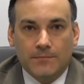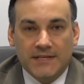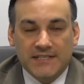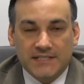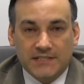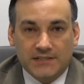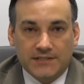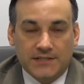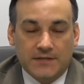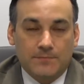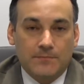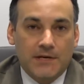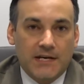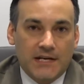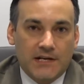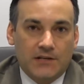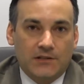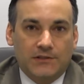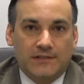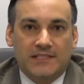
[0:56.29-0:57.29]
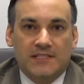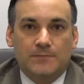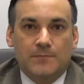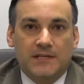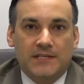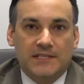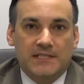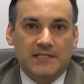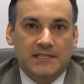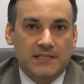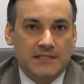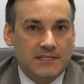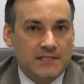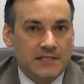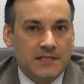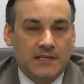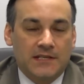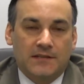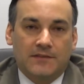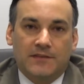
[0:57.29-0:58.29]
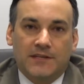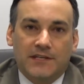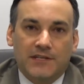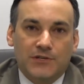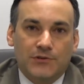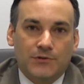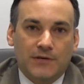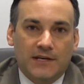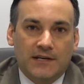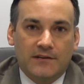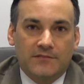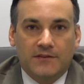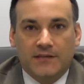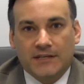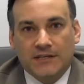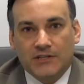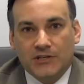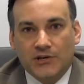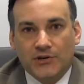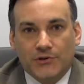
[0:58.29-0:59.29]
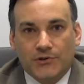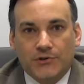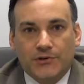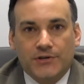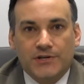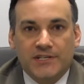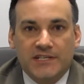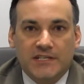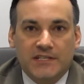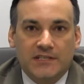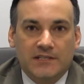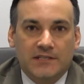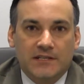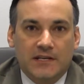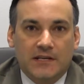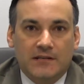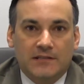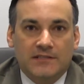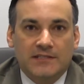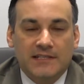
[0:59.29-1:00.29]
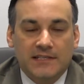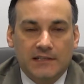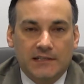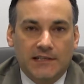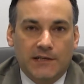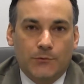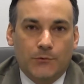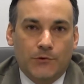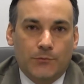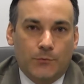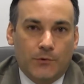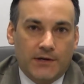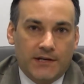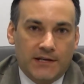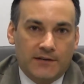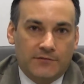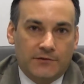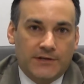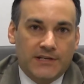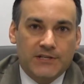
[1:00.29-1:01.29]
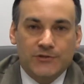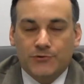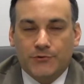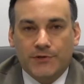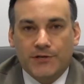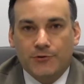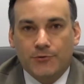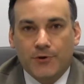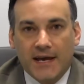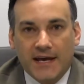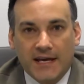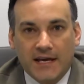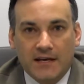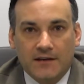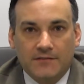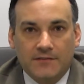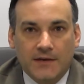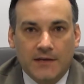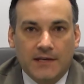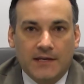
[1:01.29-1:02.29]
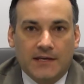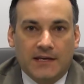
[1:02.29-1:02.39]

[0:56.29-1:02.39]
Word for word: basically the medical expenses that you have incurred in dealing with whatever injury you have,